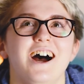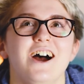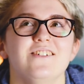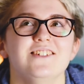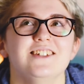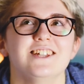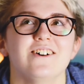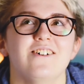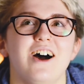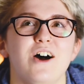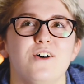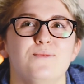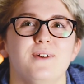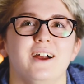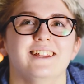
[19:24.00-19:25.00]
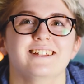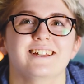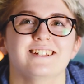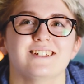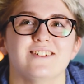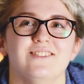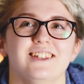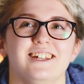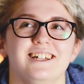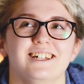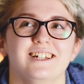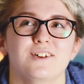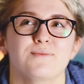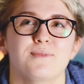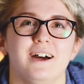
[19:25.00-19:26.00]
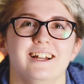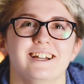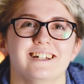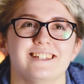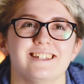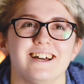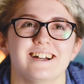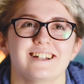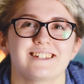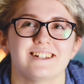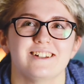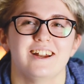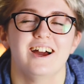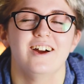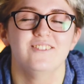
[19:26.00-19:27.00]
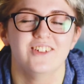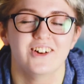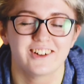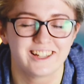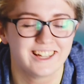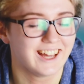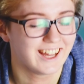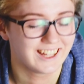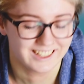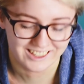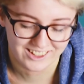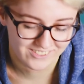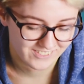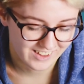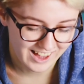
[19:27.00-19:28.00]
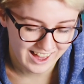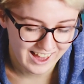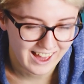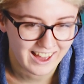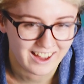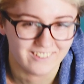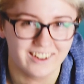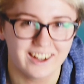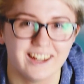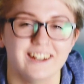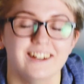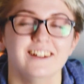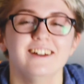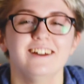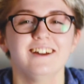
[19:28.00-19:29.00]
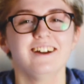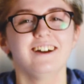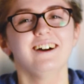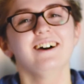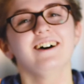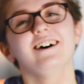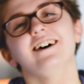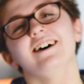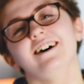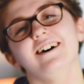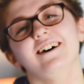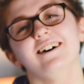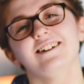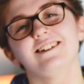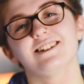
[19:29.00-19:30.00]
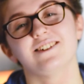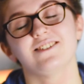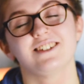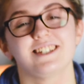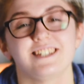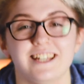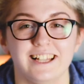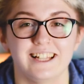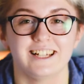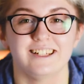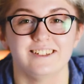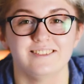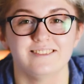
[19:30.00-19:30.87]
I'm so out of breath because I'm thinking of panic attacks and I'm not getting enough air in. Oh, it's so silly.